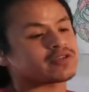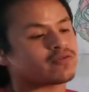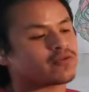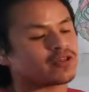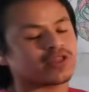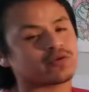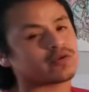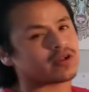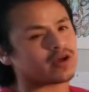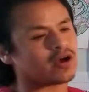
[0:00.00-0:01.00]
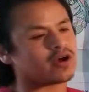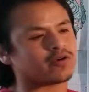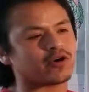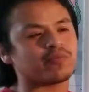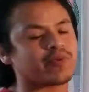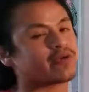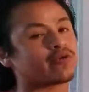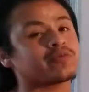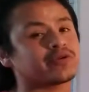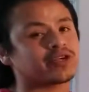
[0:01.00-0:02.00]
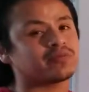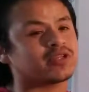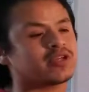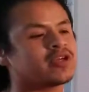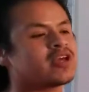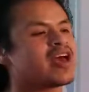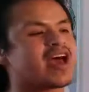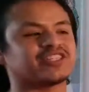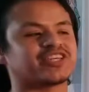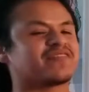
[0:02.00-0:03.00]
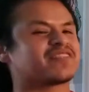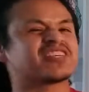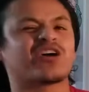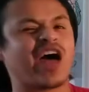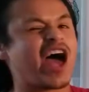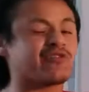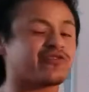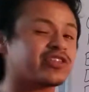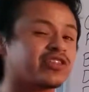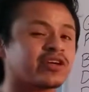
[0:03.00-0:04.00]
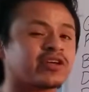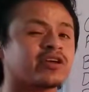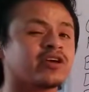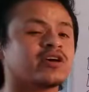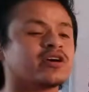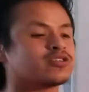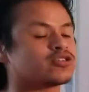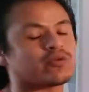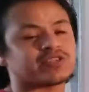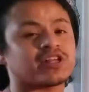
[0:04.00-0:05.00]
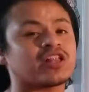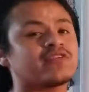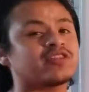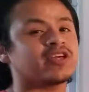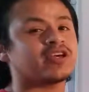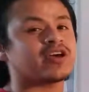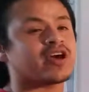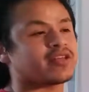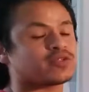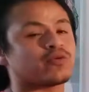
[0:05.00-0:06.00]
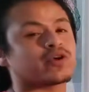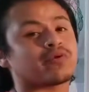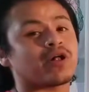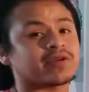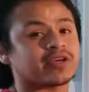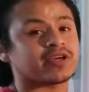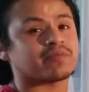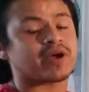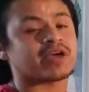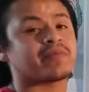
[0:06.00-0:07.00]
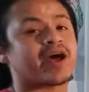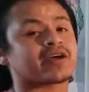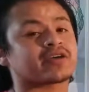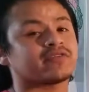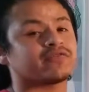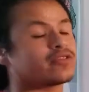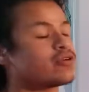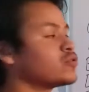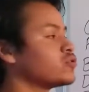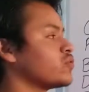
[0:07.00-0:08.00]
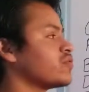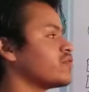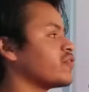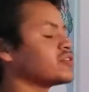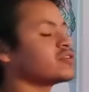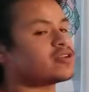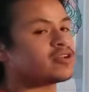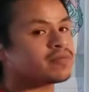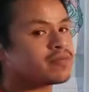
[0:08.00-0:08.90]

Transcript: So if we were to go bankrupt or something and just have to sell everything, so we sell everything, and this is what we can probably get paid back for those who have invested in it.